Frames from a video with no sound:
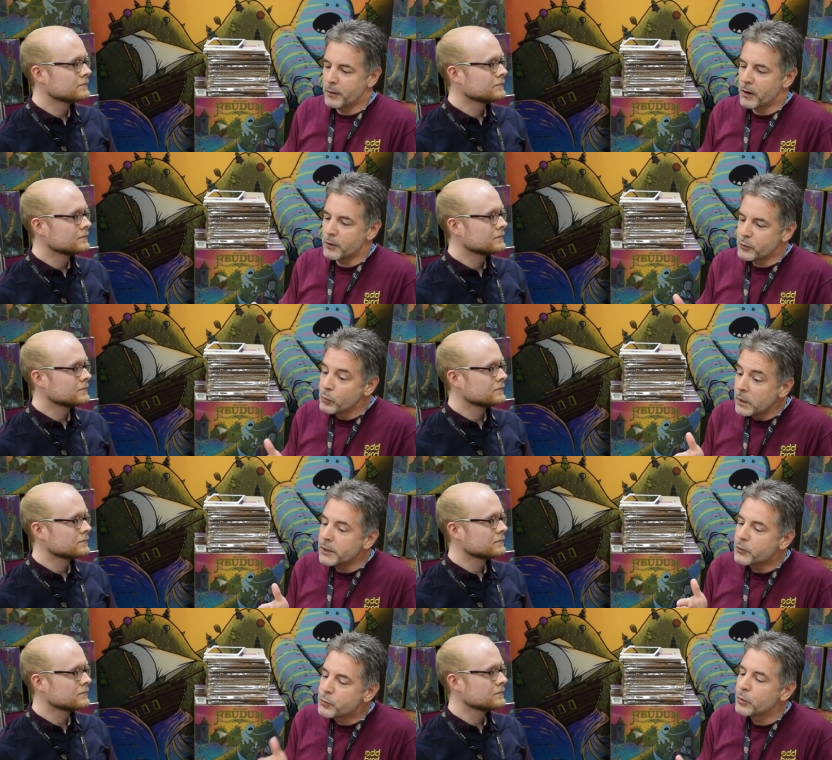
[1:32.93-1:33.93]
Speaker 1: there are
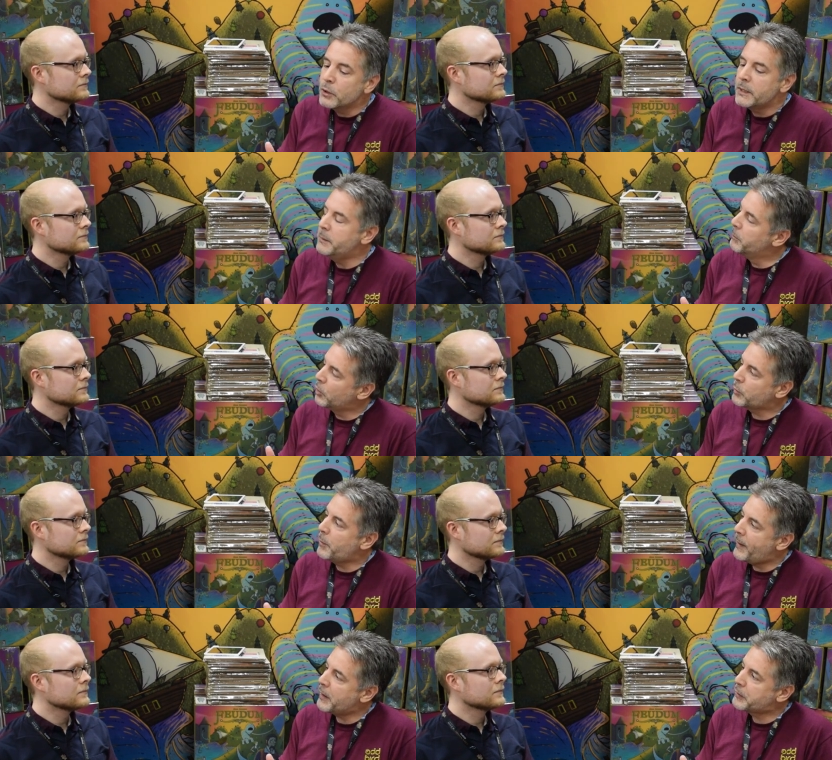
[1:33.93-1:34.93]
really truly
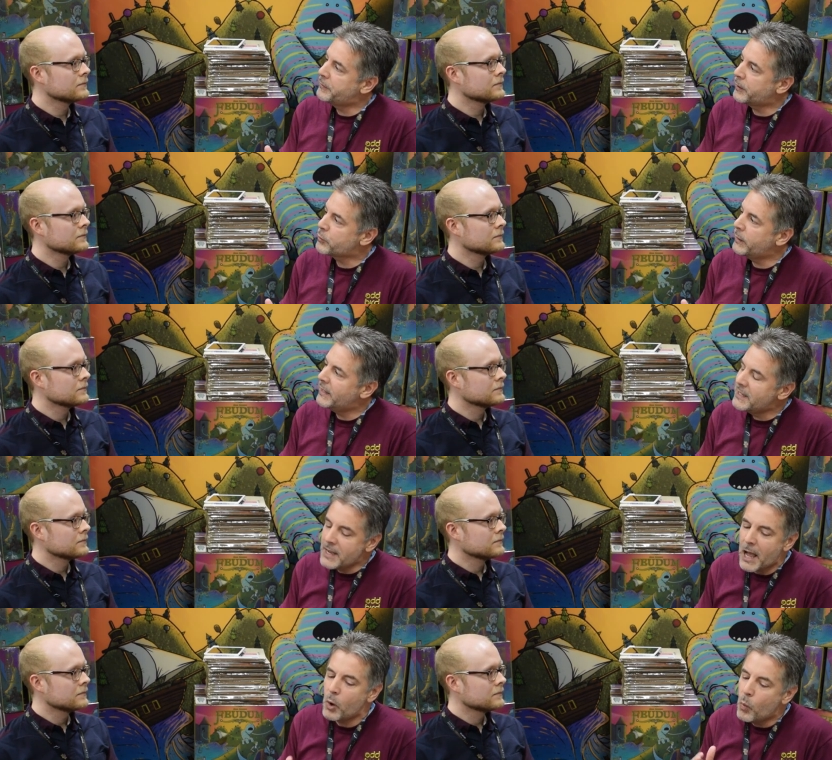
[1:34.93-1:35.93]
multiple paths to victory and
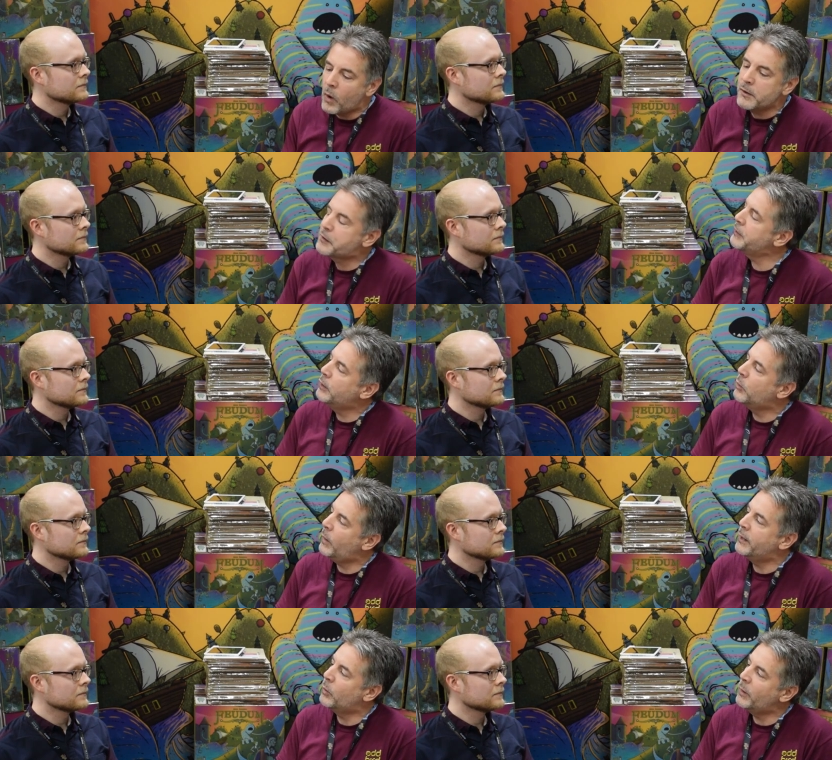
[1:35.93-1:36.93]
not one single
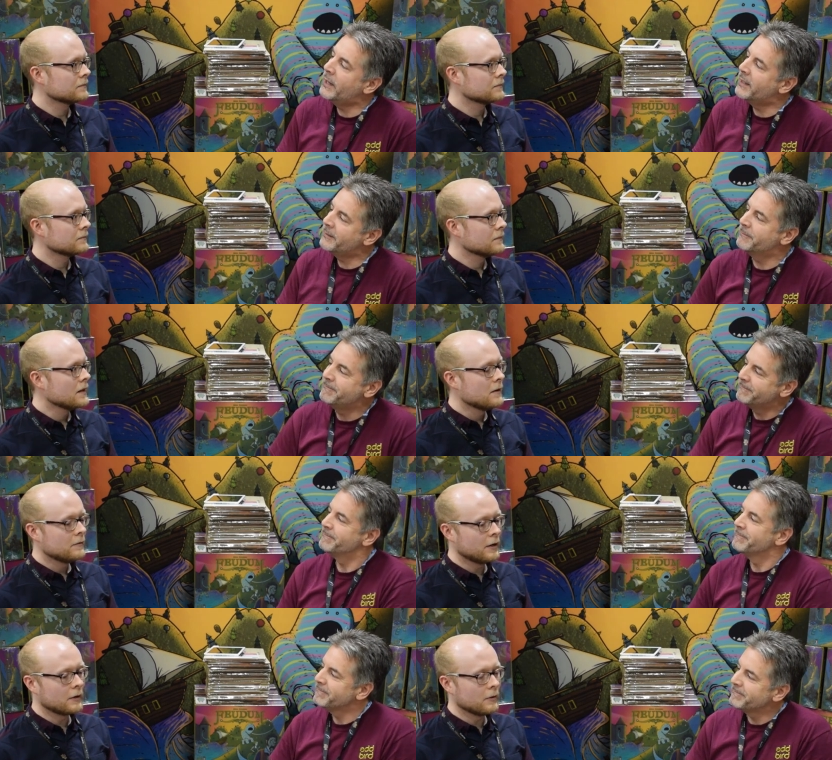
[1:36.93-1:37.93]
way to win.
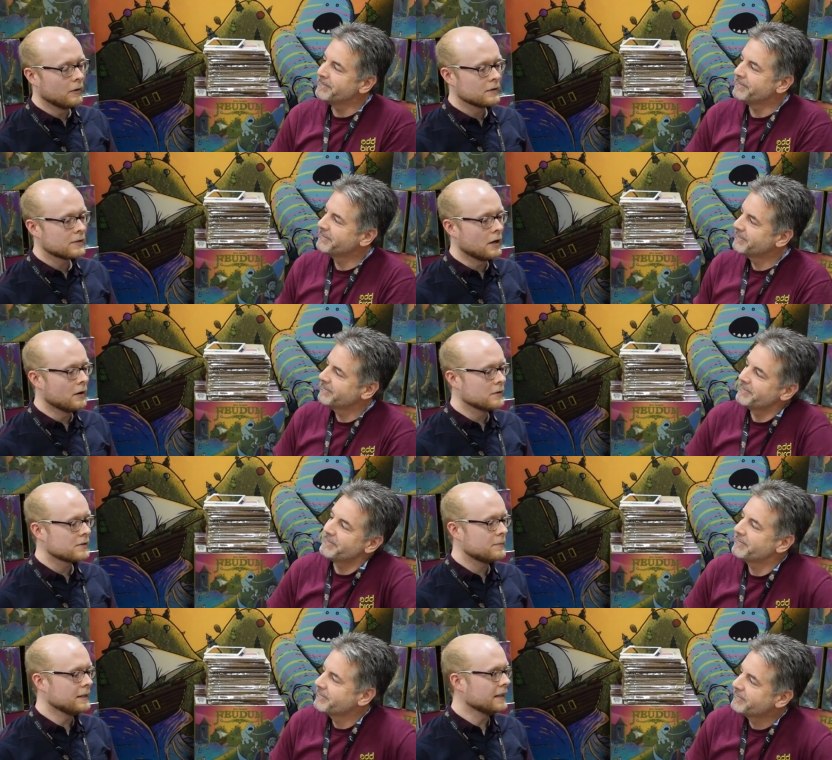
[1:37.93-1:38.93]
Very cool.
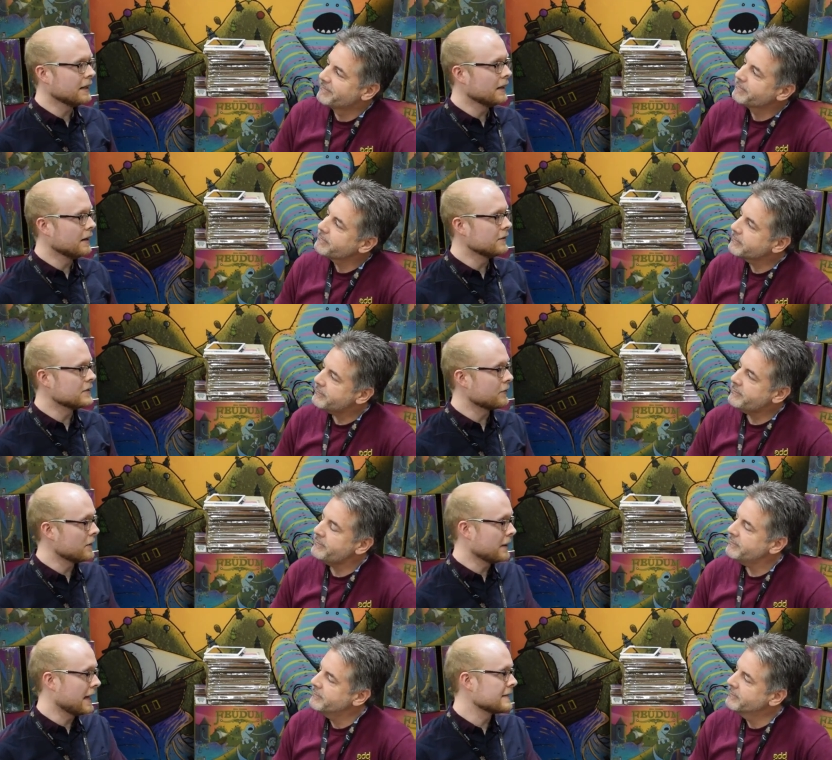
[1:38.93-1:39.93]
So
Speaker 2: speaking of
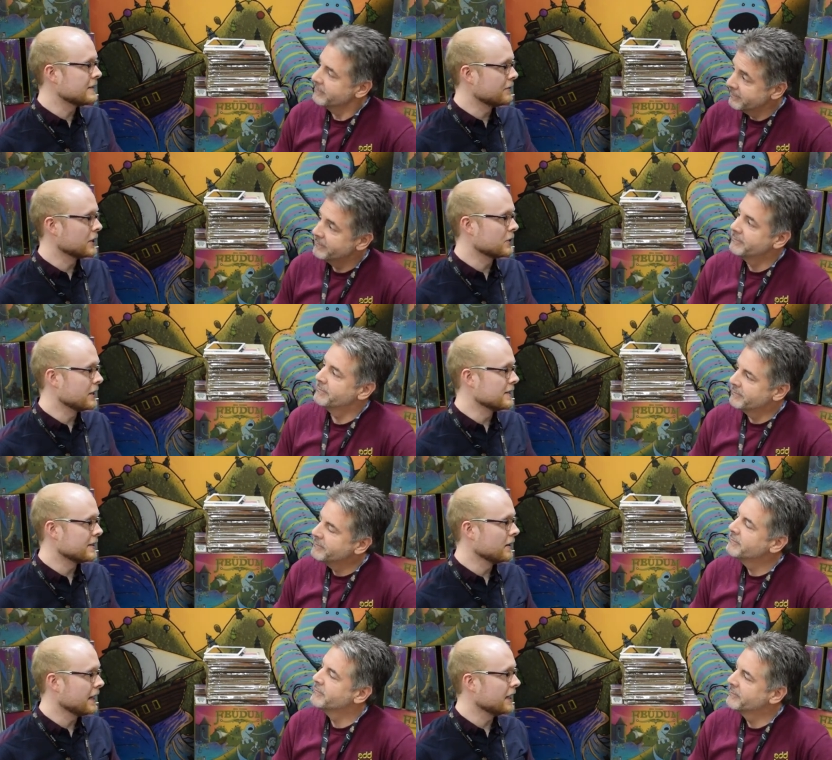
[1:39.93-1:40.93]
different paths to victory, is
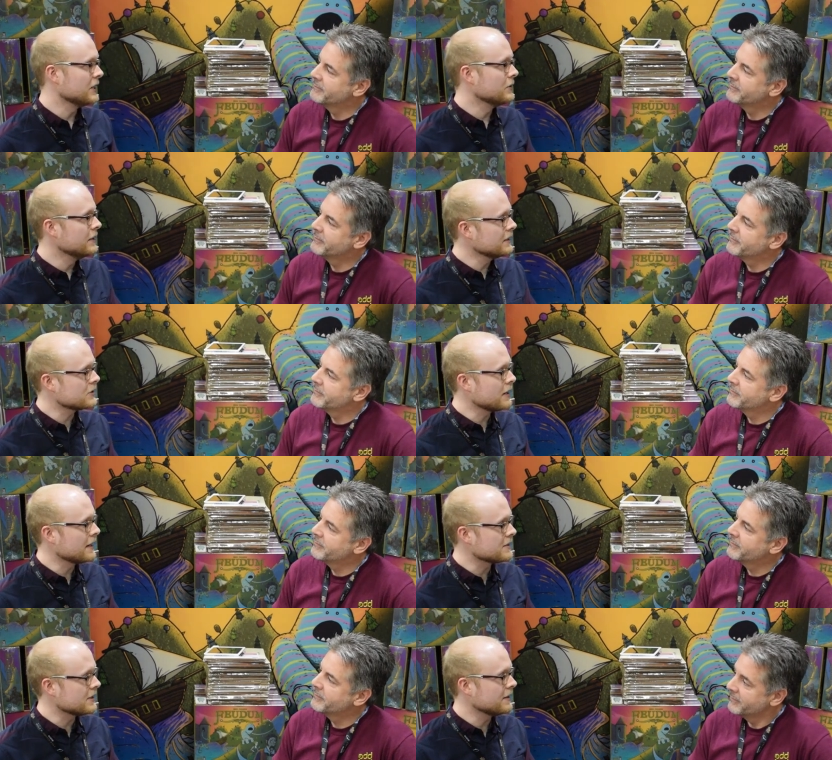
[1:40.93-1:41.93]
there like a unique
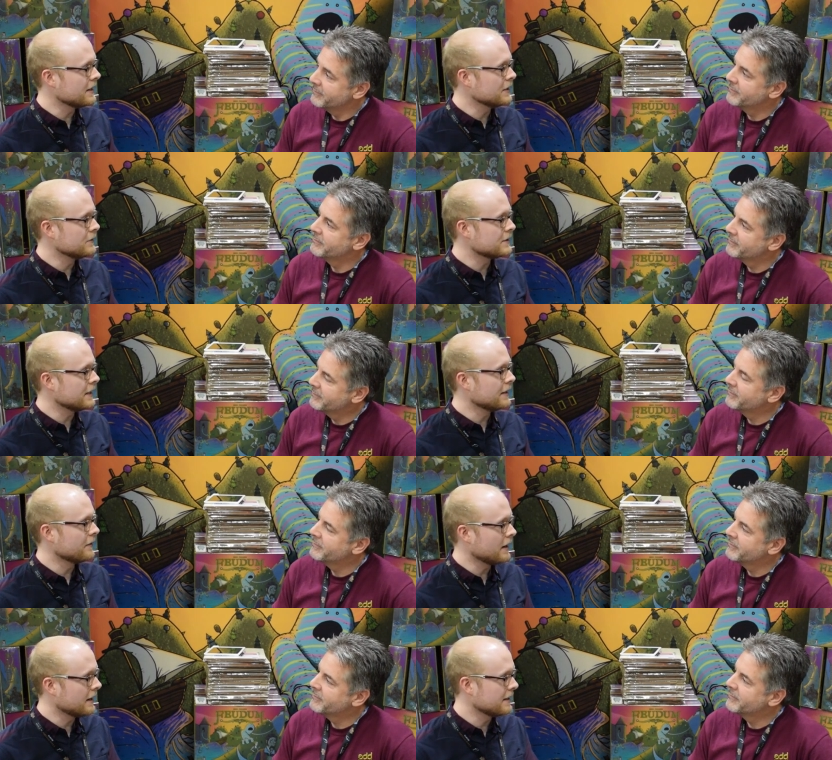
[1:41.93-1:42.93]
strategy that you've seen
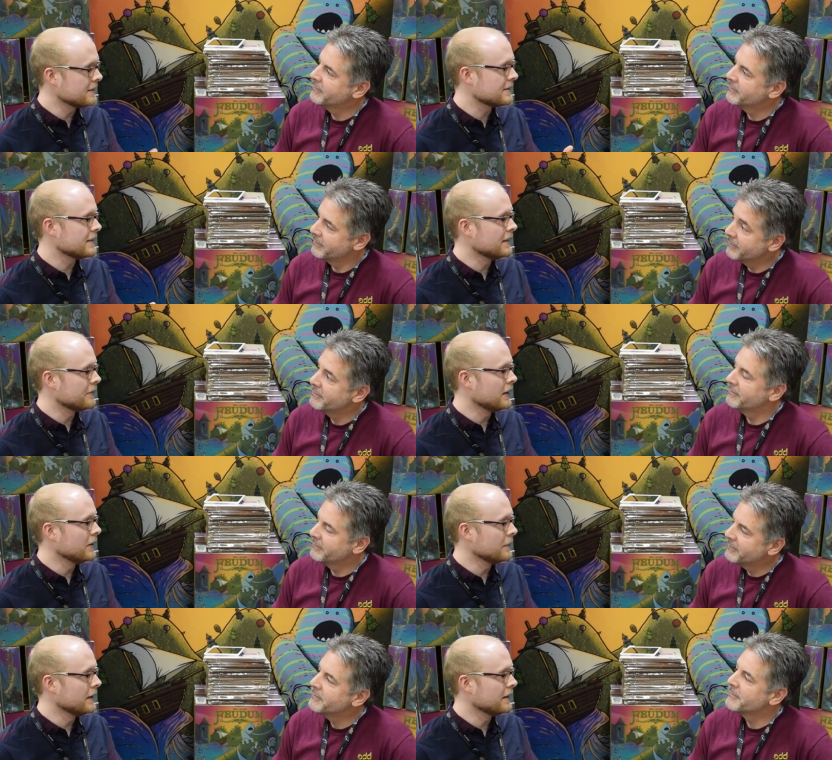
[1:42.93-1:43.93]
arise in
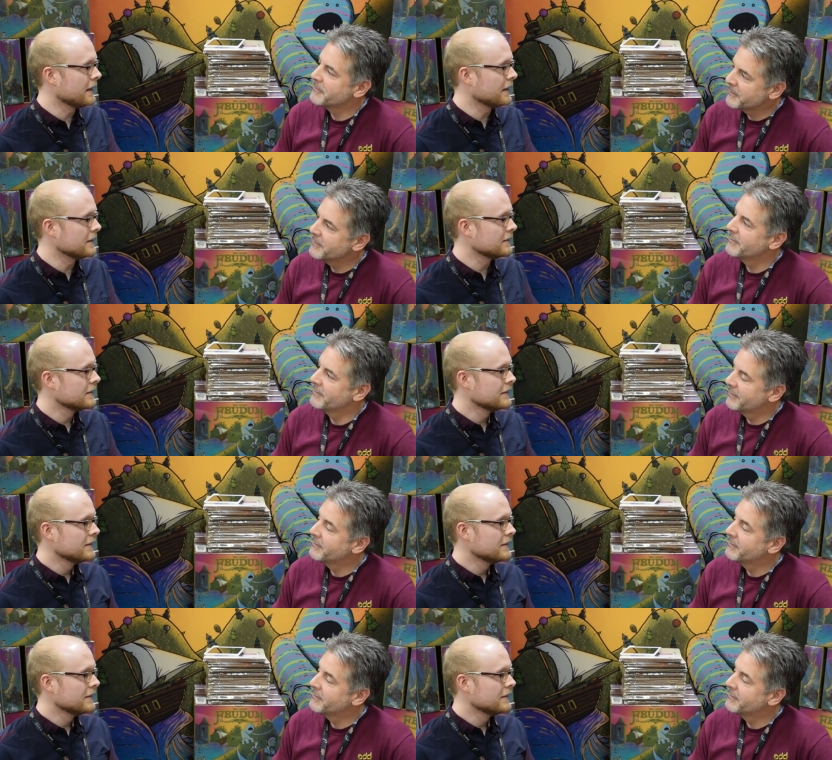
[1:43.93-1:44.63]
development that